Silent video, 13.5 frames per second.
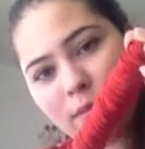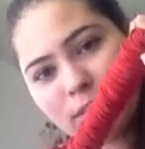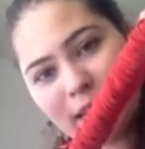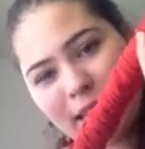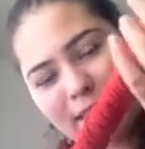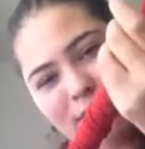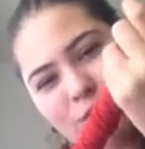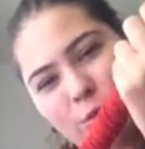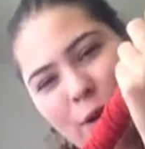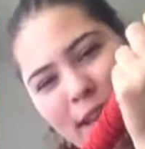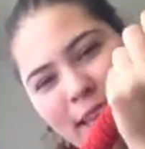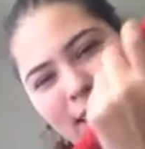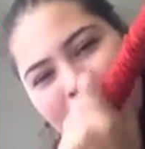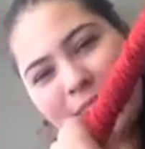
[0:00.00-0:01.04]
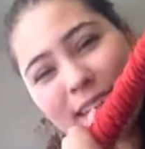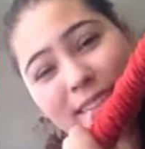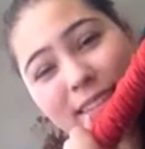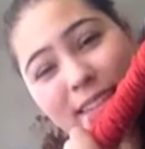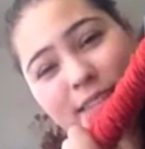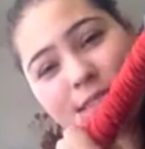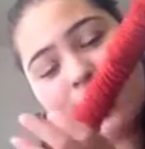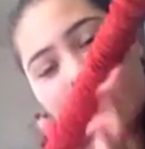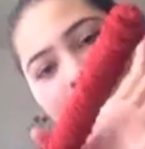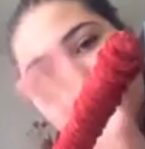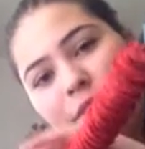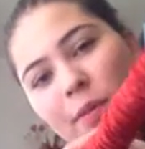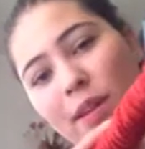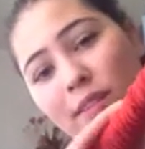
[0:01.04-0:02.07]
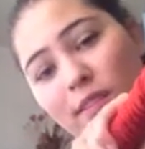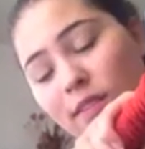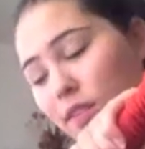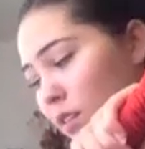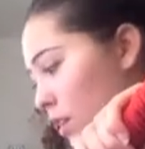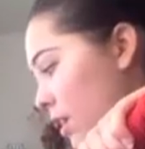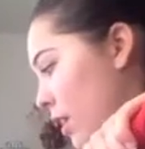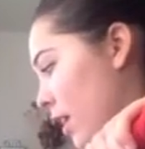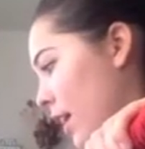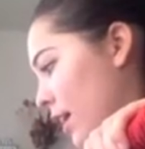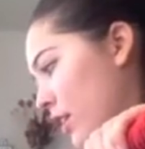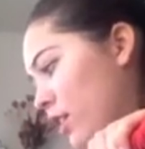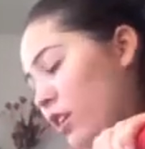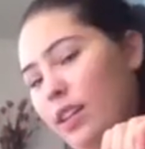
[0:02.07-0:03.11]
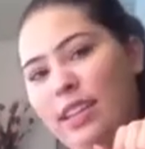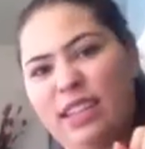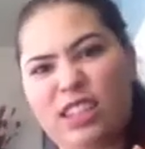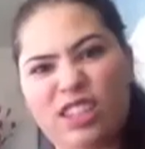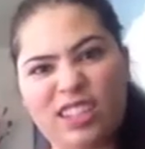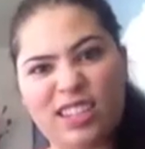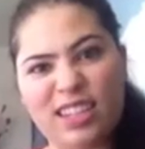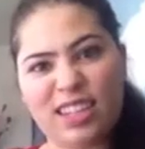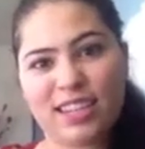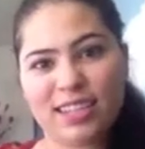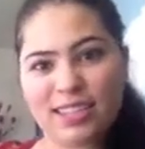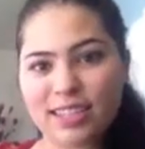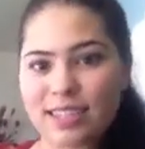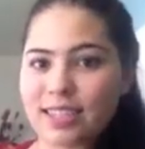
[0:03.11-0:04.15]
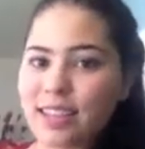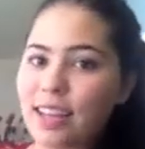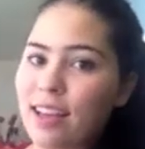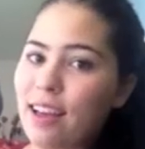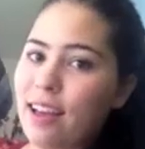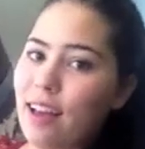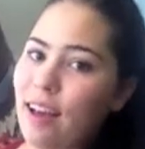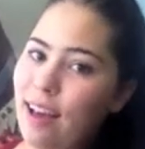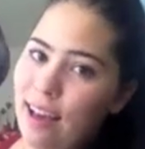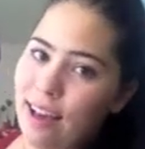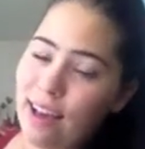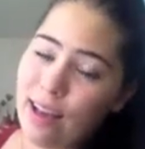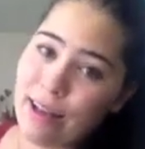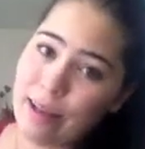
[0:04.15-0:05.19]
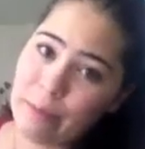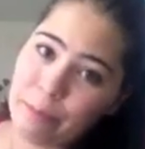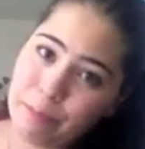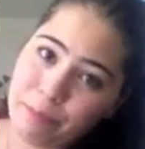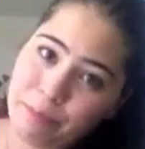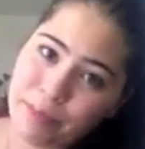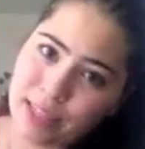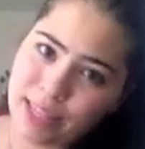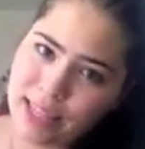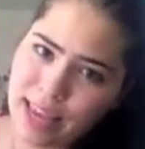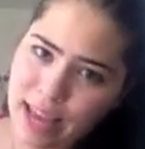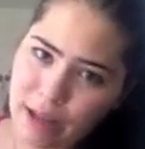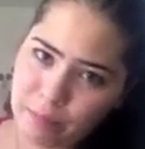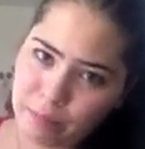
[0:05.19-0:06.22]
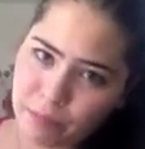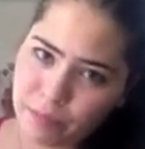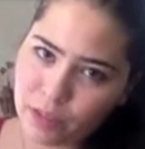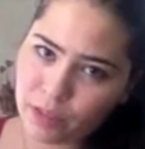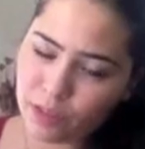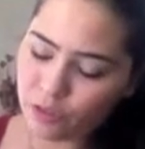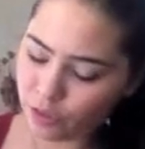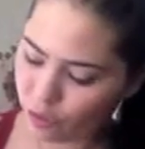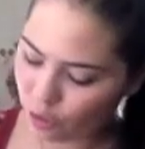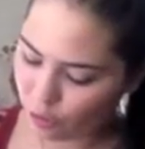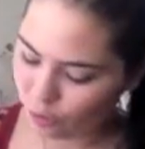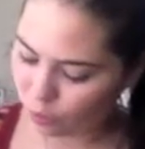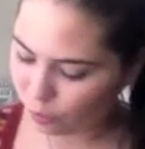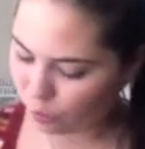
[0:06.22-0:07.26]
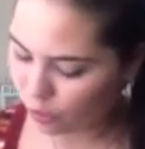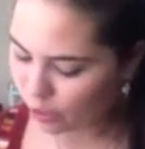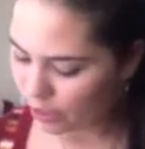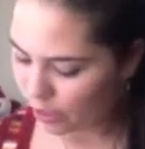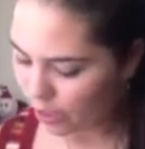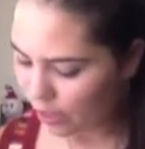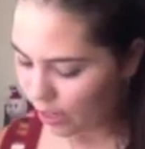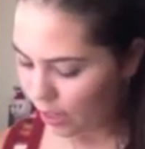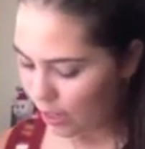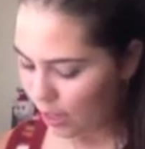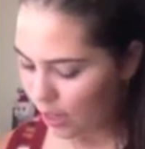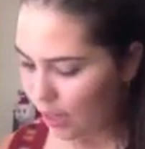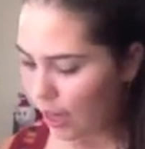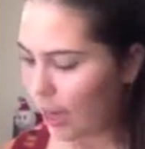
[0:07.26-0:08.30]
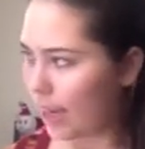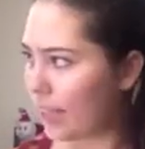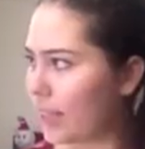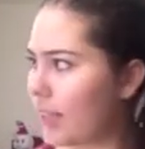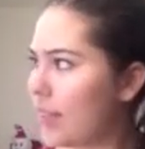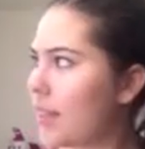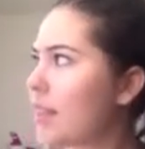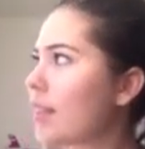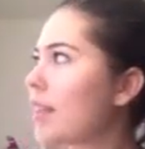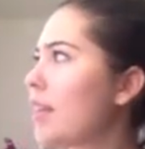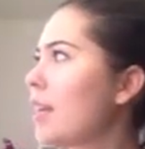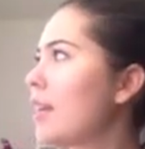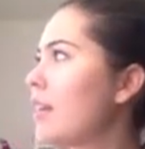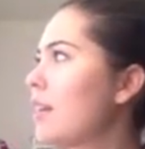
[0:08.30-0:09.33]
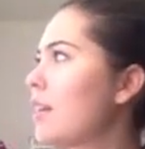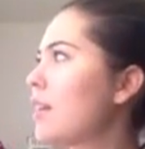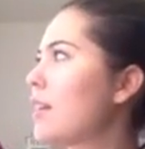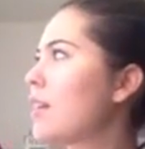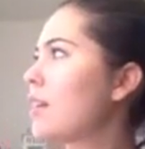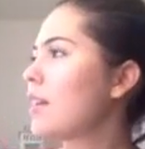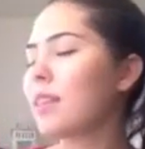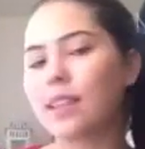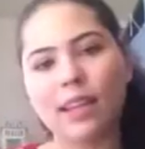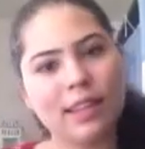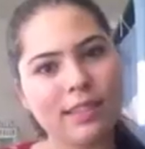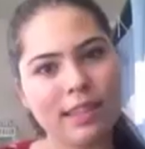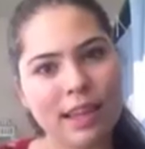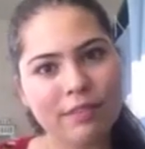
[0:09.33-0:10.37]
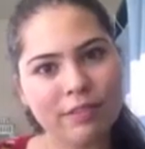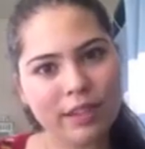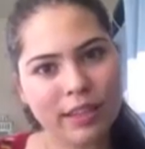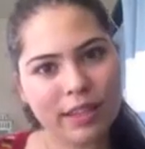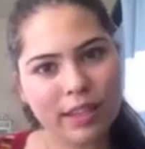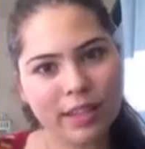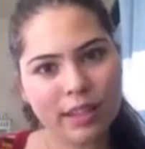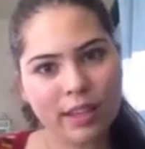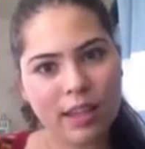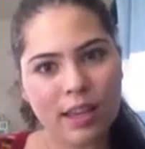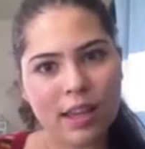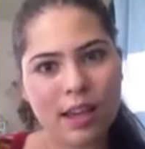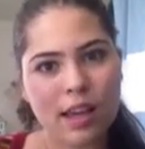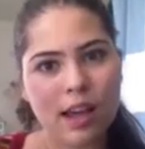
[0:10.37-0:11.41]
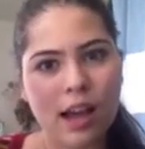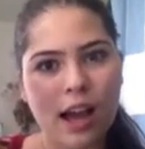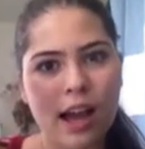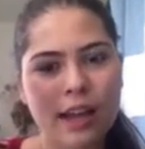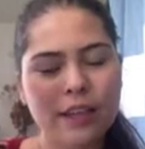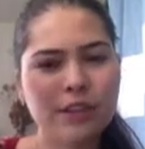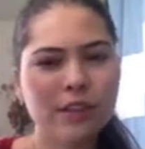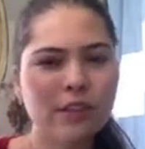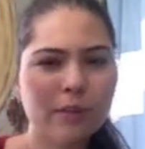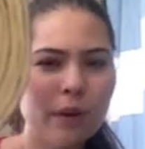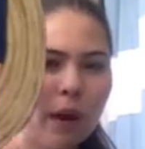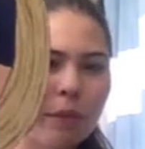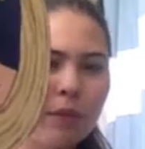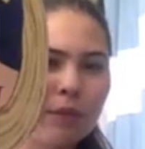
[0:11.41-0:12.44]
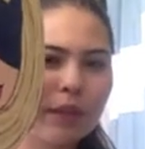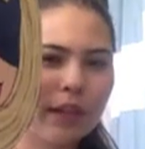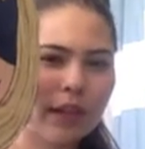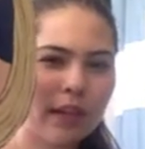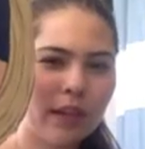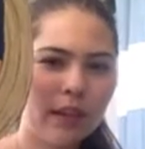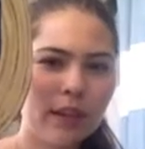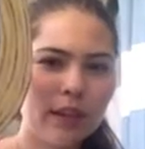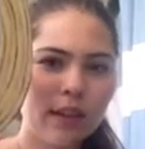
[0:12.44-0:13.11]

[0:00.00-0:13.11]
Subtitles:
that suede lacing stuff just because I thought it looked nice. Yeah, so I think that's everything. I used probably